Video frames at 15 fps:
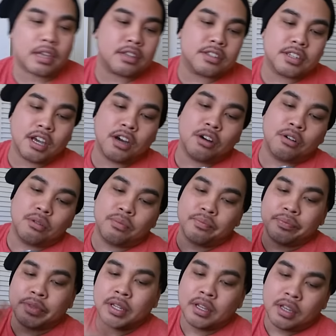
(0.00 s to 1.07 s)

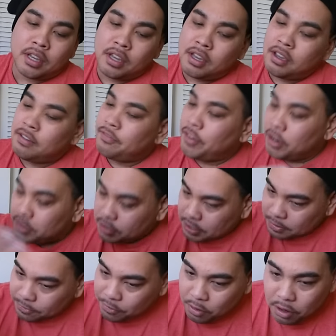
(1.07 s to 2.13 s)
So,
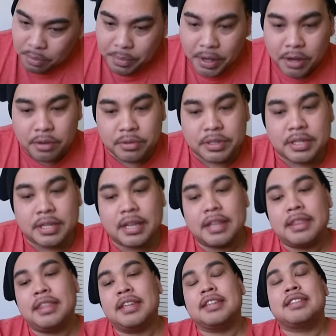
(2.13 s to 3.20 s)
first and foremost,
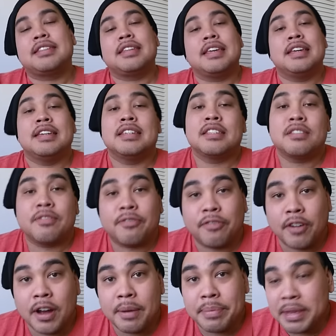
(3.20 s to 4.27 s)
this is
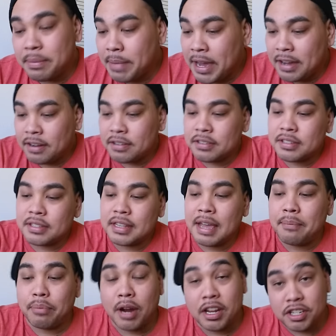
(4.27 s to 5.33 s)
from the makers
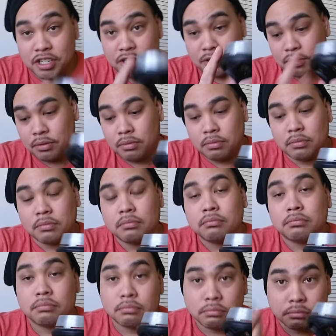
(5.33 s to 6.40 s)
that brought you
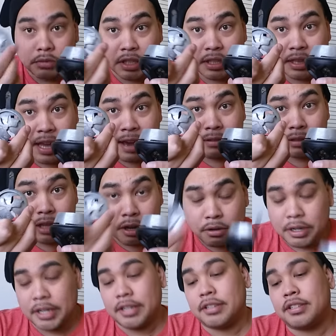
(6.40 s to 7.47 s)
the Kaloud
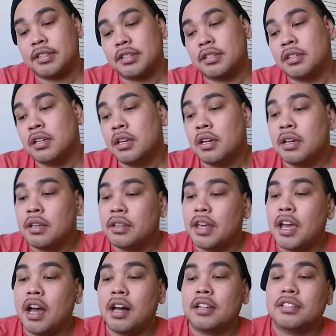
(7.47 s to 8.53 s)
Lotus.
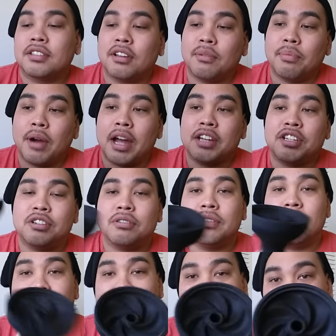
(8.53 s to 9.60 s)
They also brought you
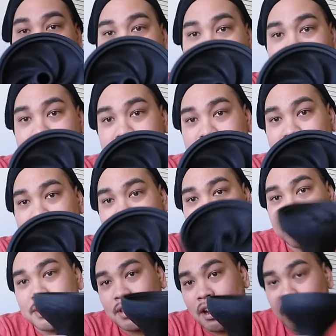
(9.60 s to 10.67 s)
the Kaloud
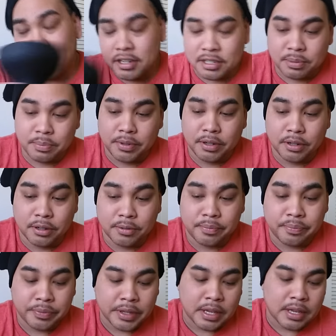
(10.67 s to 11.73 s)
Samsaris Bowl.